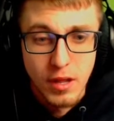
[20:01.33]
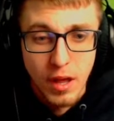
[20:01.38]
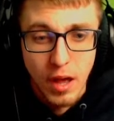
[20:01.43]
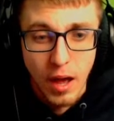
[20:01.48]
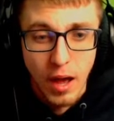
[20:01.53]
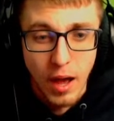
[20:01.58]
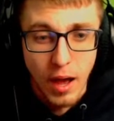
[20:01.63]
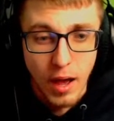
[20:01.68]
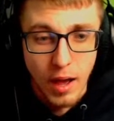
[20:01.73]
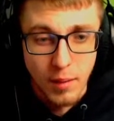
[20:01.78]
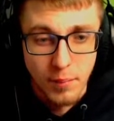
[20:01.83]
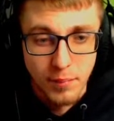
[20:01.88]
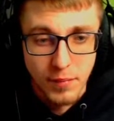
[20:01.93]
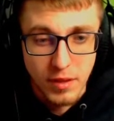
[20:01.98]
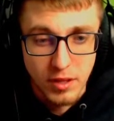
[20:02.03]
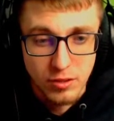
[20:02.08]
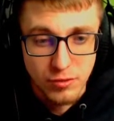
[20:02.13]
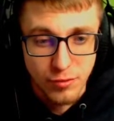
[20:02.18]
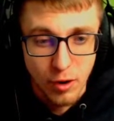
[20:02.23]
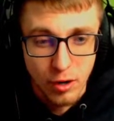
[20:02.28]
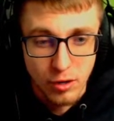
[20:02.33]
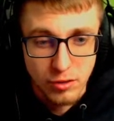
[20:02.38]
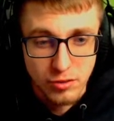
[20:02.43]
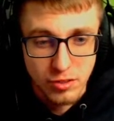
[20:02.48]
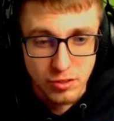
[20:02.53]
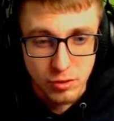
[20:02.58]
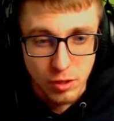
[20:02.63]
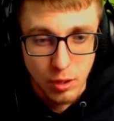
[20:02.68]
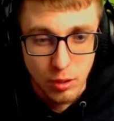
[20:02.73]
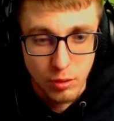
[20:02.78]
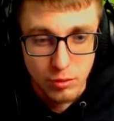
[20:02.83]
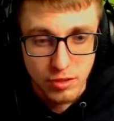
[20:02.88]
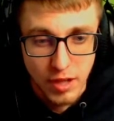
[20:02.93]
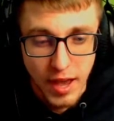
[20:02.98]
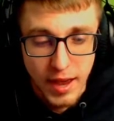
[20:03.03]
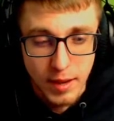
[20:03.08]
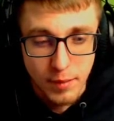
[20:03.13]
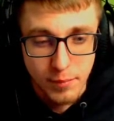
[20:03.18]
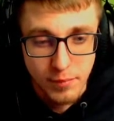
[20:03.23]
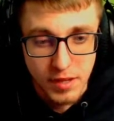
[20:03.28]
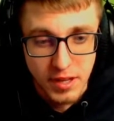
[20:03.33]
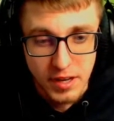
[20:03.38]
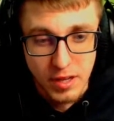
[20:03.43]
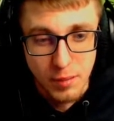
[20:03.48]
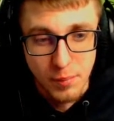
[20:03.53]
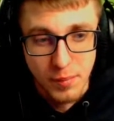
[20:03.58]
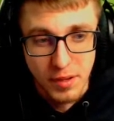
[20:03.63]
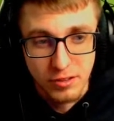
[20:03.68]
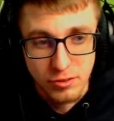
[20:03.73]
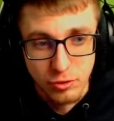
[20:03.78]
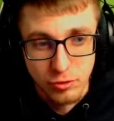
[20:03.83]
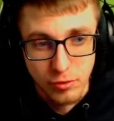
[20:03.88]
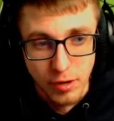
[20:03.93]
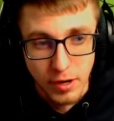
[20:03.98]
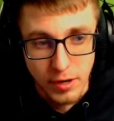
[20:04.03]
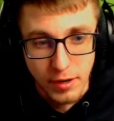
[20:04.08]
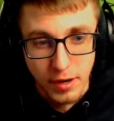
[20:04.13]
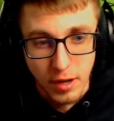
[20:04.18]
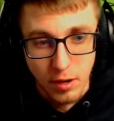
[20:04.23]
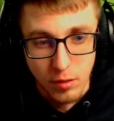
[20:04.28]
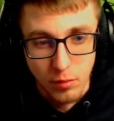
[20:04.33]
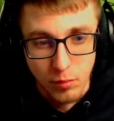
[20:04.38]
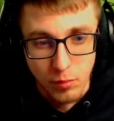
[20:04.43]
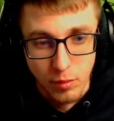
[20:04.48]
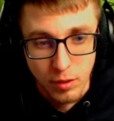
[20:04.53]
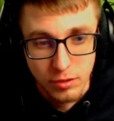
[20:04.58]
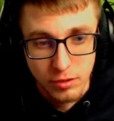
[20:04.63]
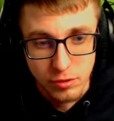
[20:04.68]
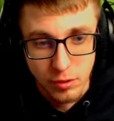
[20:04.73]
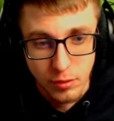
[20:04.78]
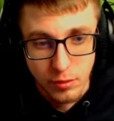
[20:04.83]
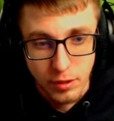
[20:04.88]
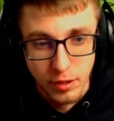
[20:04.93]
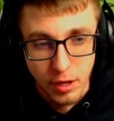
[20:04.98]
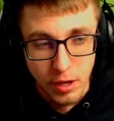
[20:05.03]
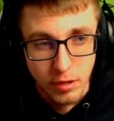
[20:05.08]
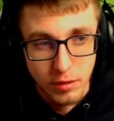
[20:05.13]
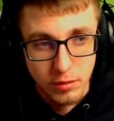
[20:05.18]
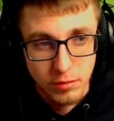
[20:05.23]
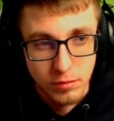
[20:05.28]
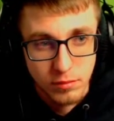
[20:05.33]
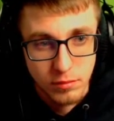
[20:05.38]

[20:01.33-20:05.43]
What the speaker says: As far as this goes, I am getting a message right now. What is going on?